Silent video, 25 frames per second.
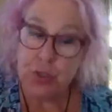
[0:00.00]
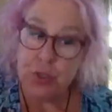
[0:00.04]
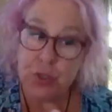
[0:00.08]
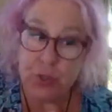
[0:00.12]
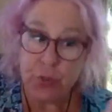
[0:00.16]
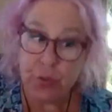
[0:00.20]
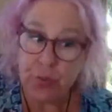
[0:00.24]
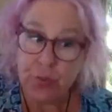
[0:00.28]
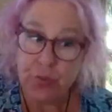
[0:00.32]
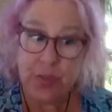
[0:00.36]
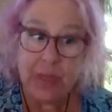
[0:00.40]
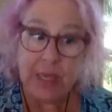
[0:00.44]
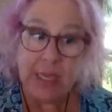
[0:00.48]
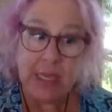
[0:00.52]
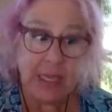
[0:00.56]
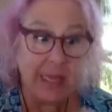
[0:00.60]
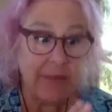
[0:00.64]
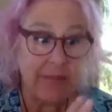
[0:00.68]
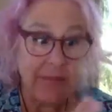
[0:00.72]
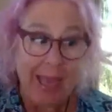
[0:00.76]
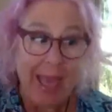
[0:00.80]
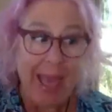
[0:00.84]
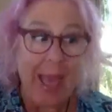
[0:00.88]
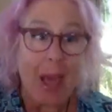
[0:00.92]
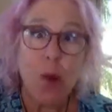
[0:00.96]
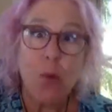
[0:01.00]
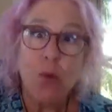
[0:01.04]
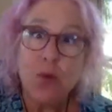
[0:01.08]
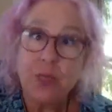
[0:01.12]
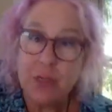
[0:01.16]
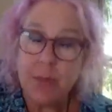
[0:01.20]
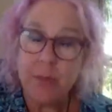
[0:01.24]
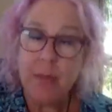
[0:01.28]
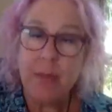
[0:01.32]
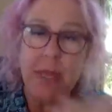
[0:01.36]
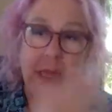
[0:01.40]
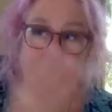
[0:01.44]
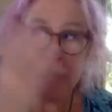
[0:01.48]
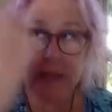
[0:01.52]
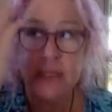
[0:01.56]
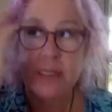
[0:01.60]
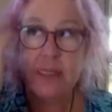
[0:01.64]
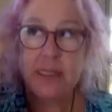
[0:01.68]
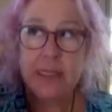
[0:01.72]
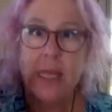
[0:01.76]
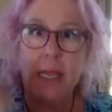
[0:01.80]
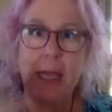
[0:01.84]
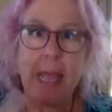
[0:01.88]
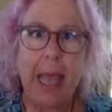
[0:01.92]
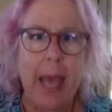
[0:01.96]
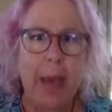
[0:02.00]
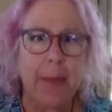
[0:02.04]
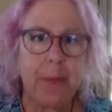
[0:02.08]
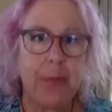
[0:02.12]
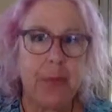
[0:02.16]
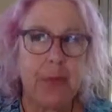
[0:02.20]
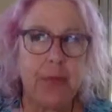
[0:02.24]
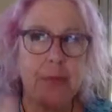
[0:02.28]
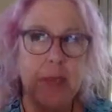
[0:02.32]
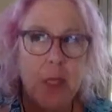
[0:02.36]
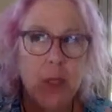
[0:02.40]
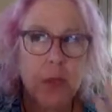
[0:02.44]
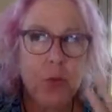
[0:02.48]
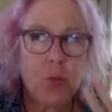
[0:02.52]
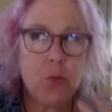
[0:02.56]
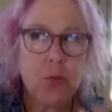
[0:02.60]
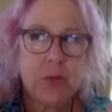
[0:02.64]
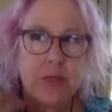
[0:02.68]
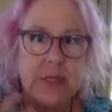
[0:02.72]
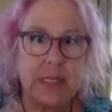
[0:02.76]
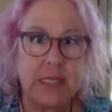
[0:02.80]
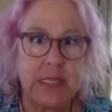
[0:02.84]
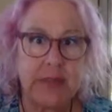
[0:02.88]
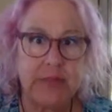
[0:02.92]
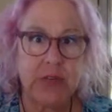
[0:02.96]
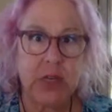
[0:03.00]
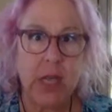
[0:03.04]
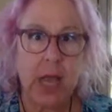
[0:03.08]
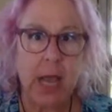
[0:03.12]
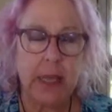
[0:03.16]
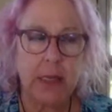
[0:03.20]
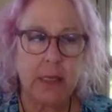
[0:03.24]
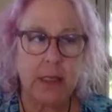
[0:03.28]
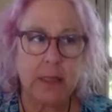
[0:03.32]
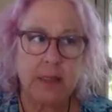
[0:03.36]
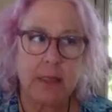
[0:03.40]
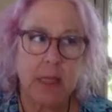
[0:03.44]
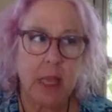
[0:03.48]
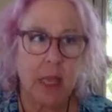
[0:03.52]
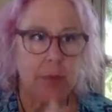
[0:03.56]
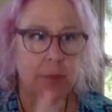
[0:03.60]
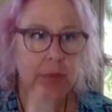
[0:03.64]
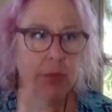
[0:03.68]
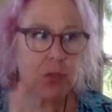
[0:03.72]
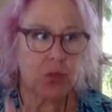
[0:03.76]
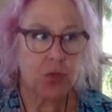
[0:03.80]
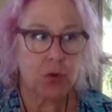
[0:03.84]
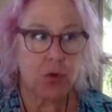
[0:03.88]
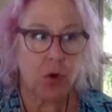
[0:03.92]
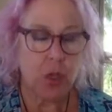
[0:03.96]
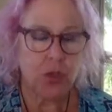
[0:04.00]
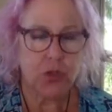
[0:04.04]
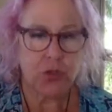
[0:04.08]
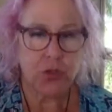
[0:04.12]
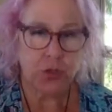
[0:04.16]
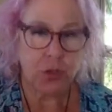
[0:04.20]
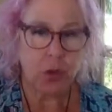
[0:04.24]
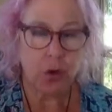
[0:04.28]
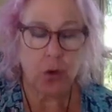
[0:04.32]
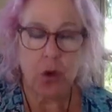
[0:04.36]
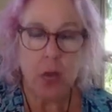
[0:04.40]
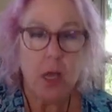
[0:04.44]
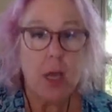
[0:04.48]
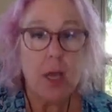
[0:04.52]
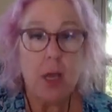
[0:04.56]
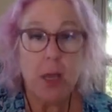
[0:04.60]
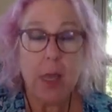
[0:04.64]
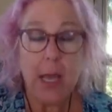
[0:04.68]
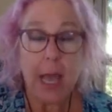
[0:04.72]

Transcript: So you're thinking of how to make this thing happen that you received guidance on, but you're not sure